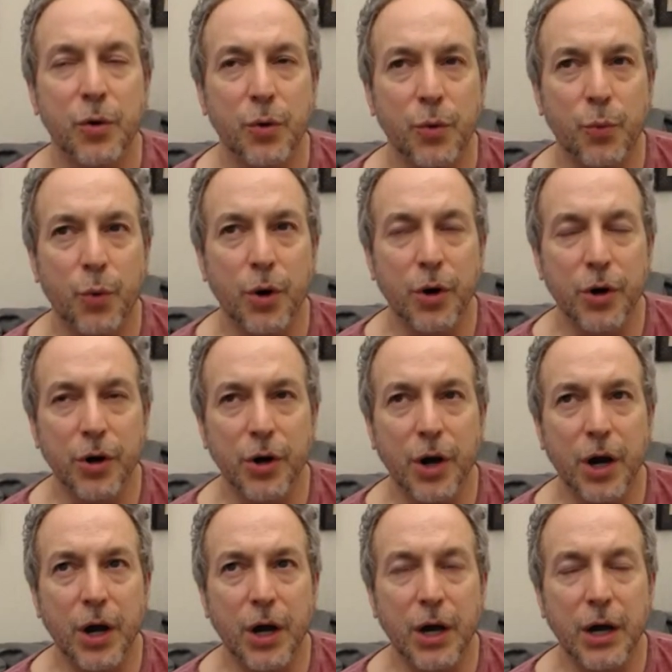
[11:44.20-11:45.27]
were
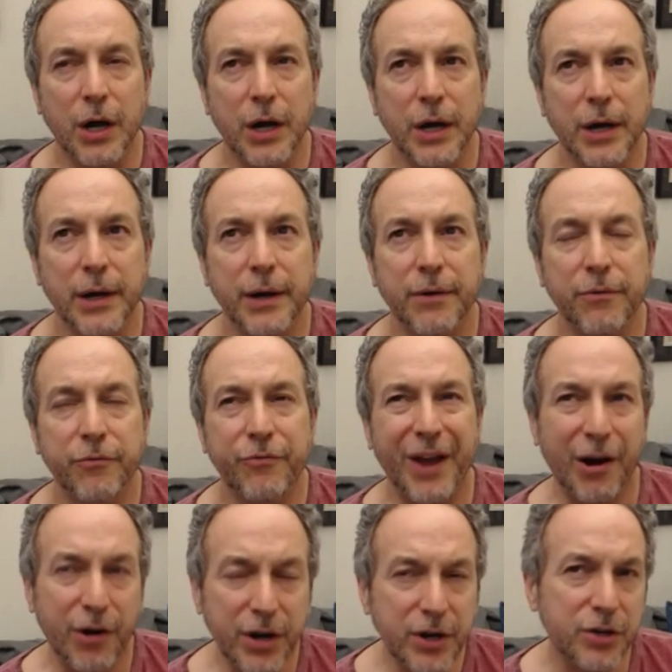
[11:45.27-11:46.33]
uh,
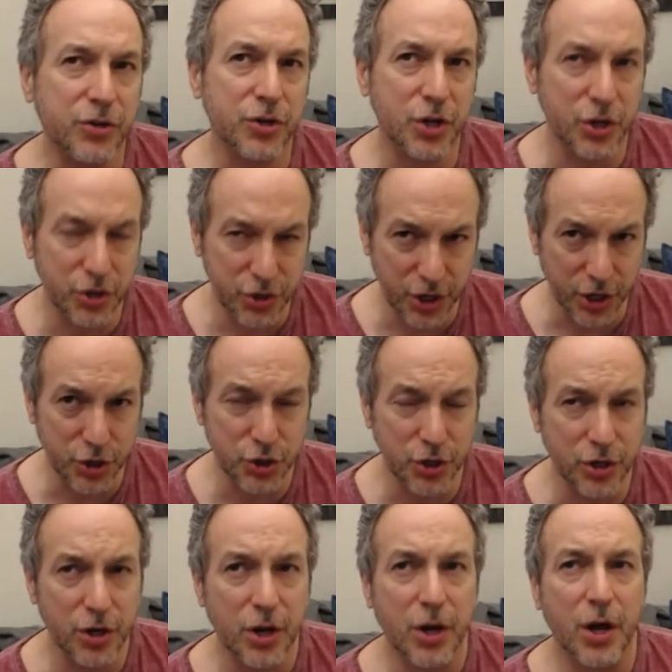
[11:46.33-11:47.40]
varied in
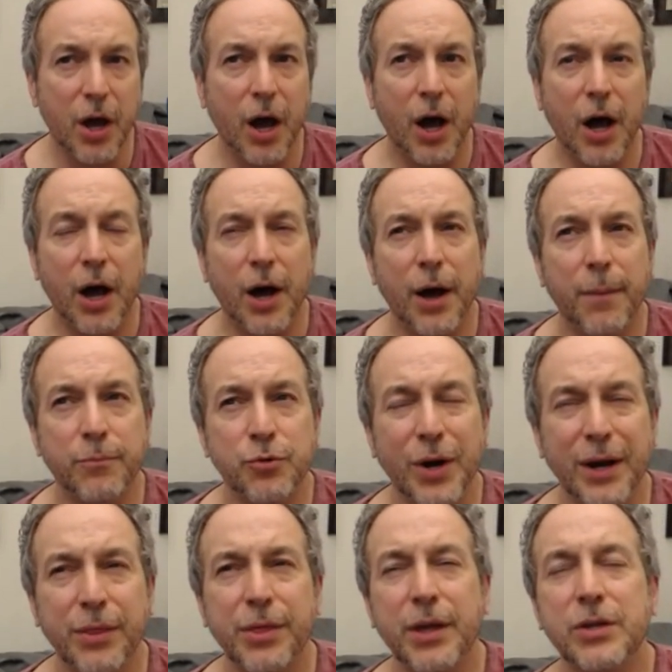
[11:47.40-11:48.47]
condition um, I'm
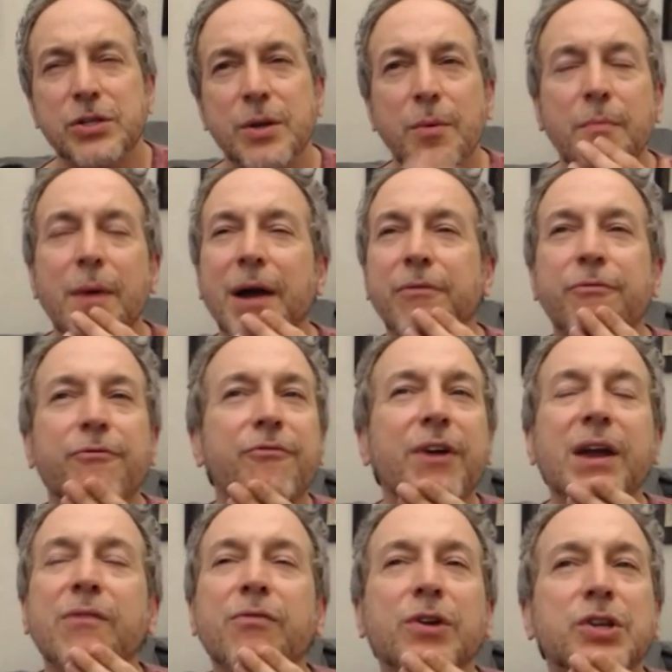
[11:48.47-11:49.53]
trying to think some of my
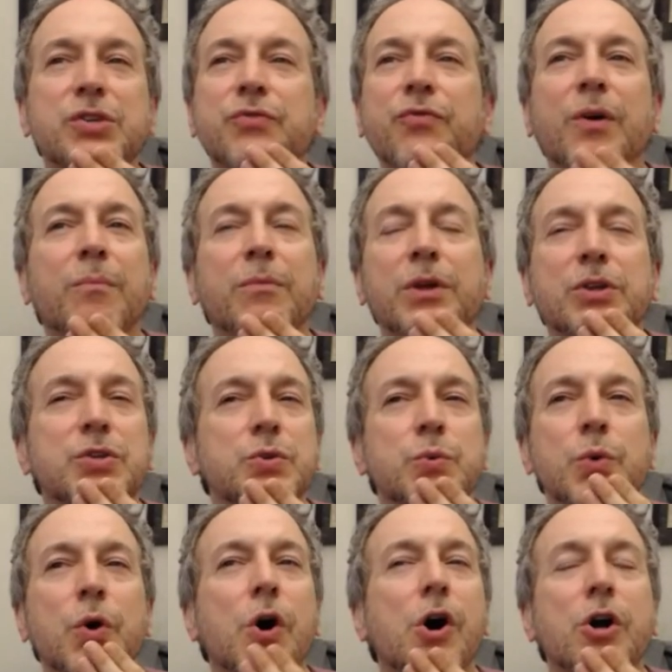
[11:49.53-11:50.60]
favorites from this
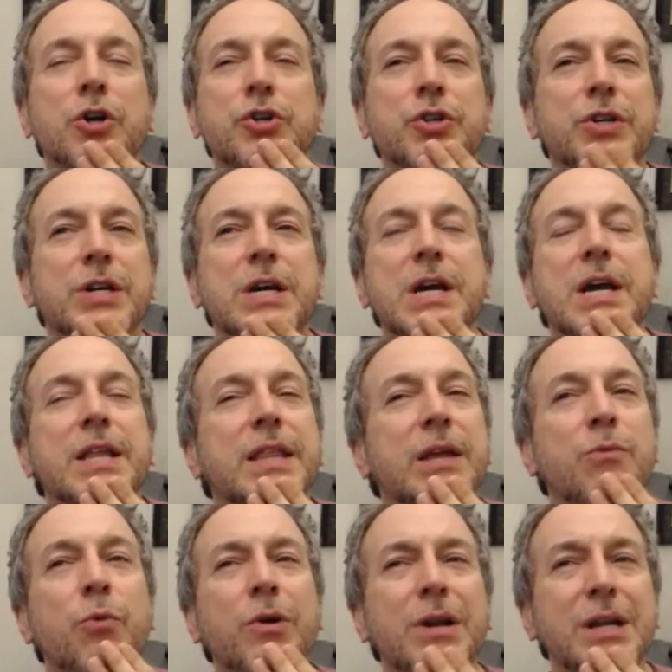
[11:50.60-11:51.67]
auction. They
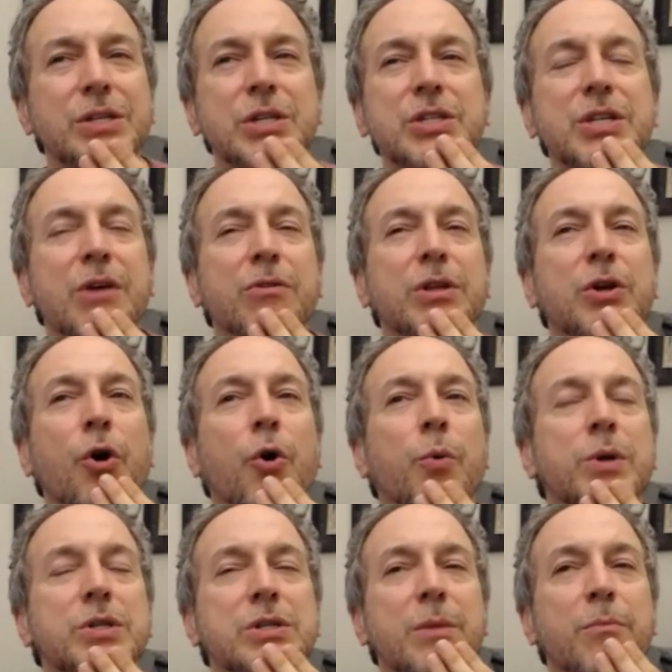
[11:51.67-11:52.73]
weren't necessarily
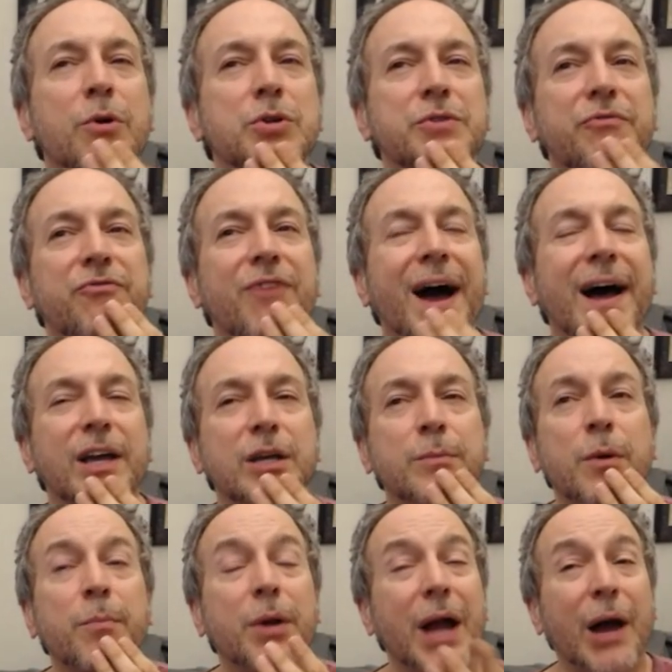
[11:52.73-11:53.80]
always the most
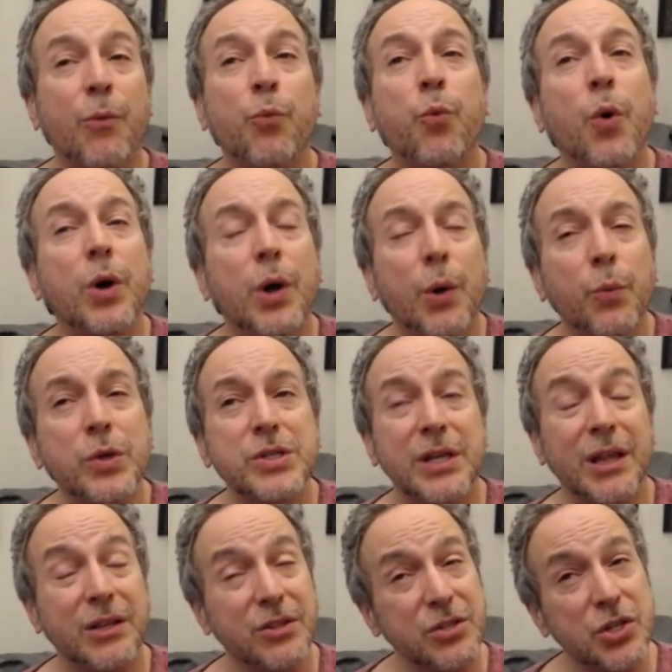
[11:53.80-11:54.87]
valuable, but I will, I will say
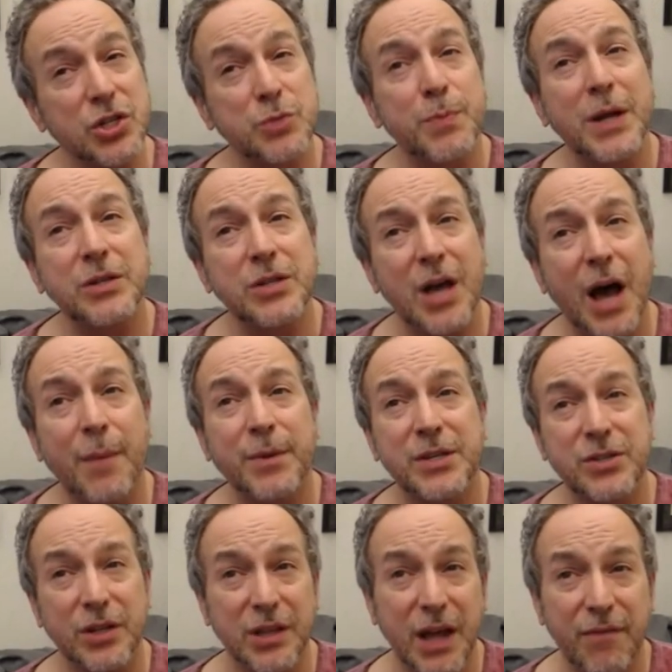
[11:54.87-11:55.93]
like the Suspense
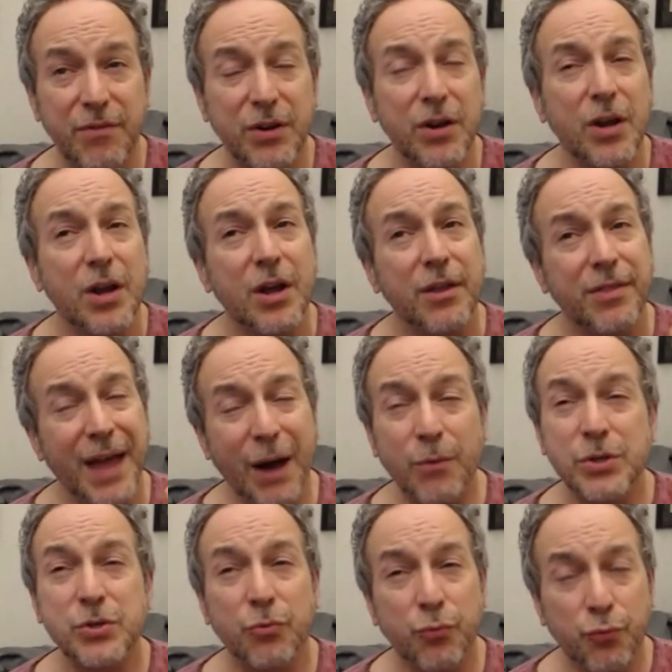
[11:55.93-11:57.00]
Comics 11, that
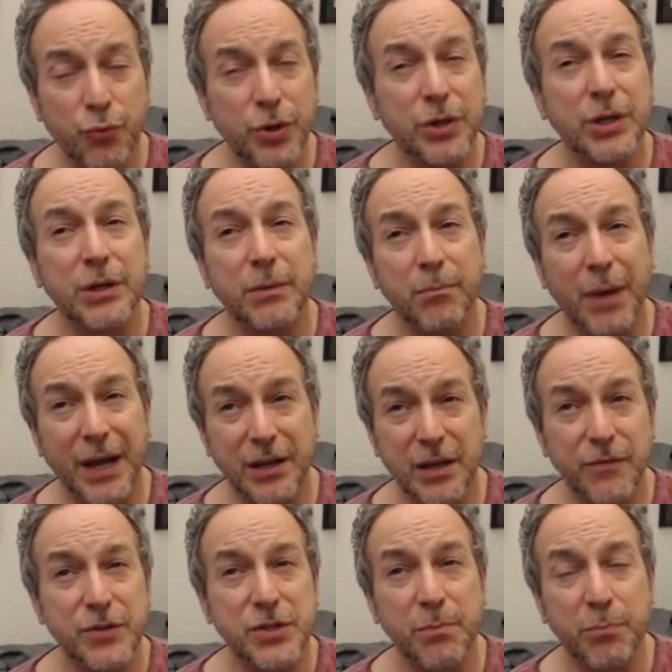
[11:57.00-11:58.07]
was a really
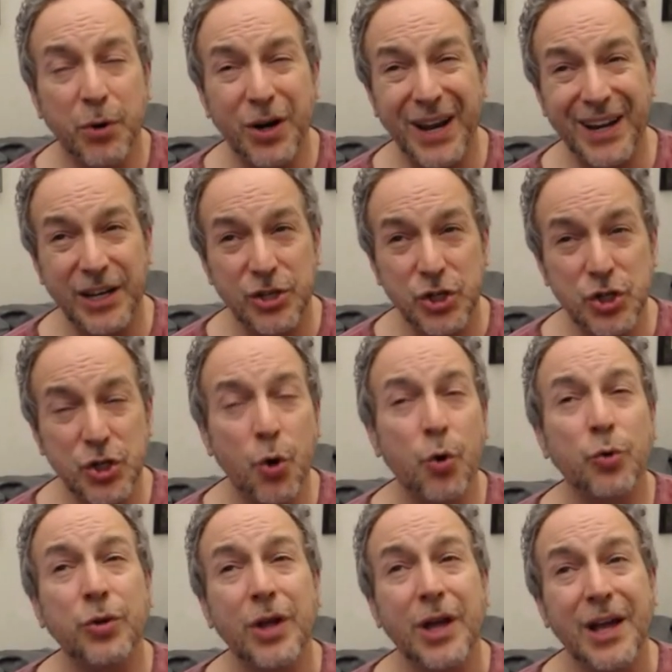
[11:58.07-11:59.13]
magnificent book and it
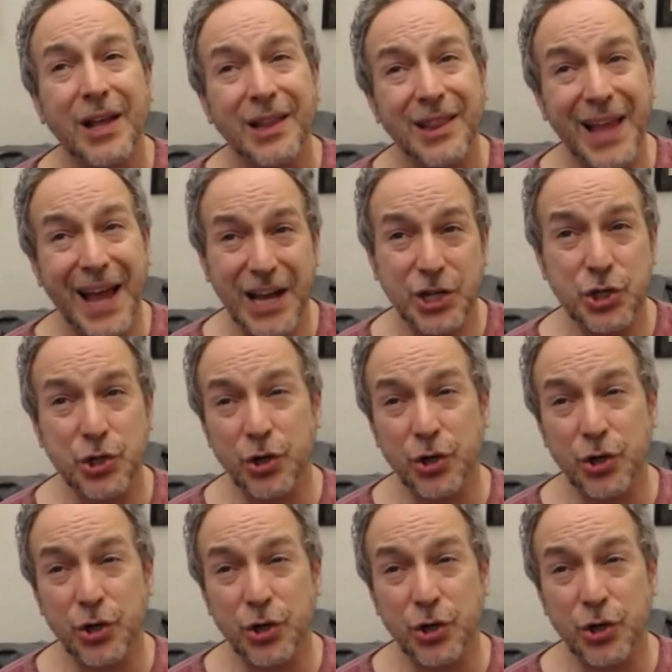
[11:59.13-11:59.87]
sold last